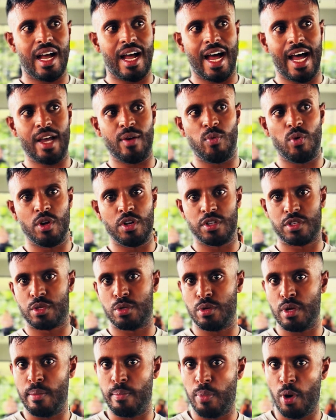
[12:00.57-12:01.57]
I want
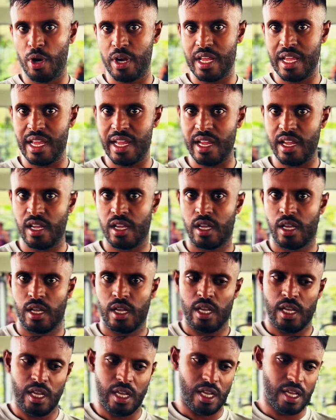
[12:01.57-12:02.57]
to embody
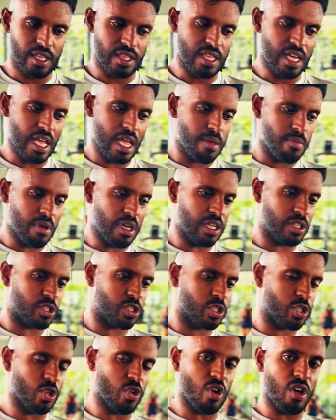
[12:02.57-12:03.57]
the
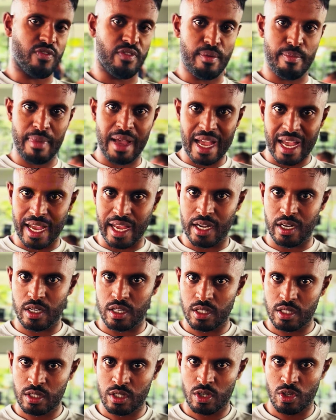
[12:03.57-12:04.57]
image of a man
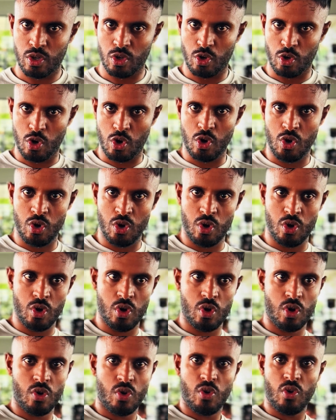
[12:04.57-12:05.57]

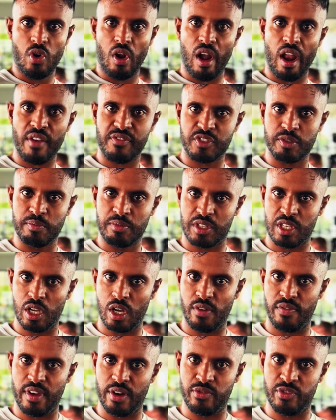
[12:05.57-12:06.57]
who loves
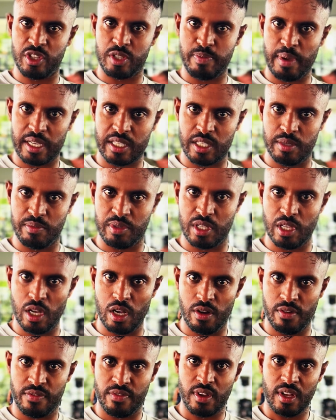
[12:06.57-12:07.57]
himself and respects
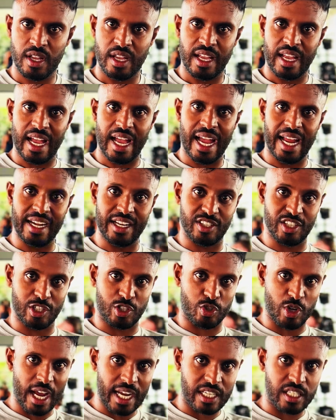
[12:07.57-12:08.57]
himself and is
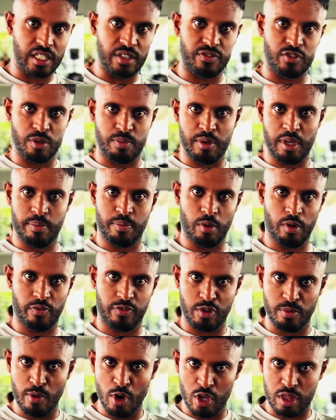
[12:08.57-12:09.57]
attractive to people,
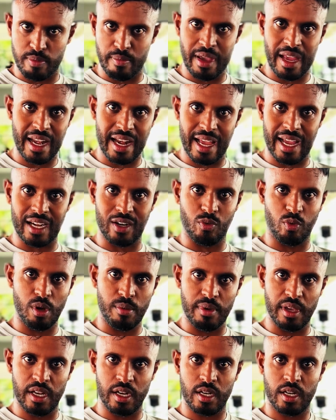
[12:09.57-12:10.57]
both men and
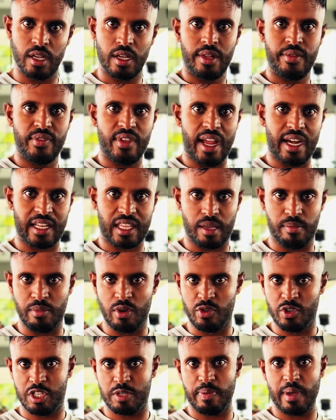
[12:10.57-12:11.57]
women, and can be
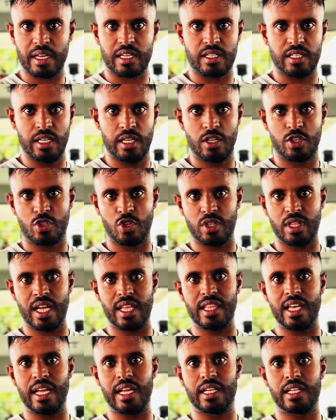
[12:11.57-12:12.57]
respected so that
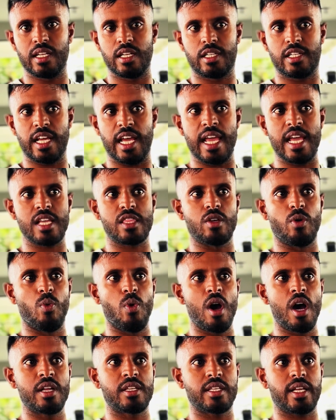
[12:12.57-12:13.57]
they take the
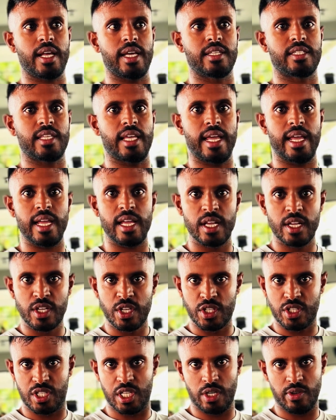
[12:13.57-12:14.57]
words that I say
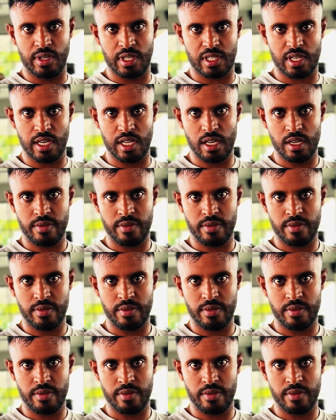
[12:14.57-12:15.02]
seriously.